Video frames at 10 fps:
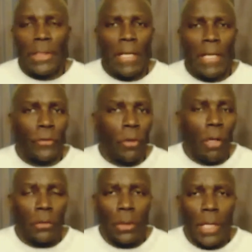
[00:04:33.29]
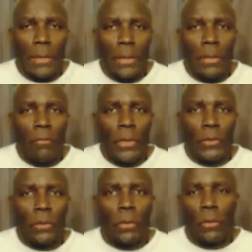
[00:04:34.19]
and has talked to a lot of
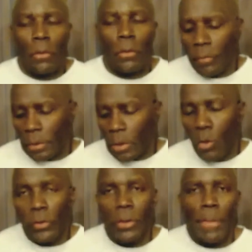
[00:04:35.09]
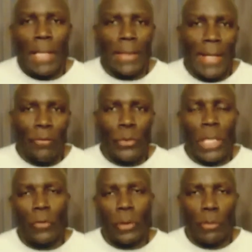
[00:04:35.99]
individuals over the course of my life
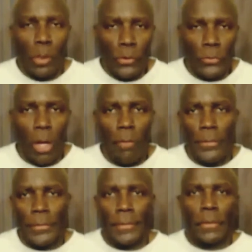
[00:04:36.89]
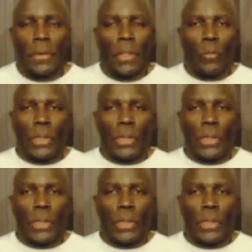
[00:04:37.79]
when I was a police officer,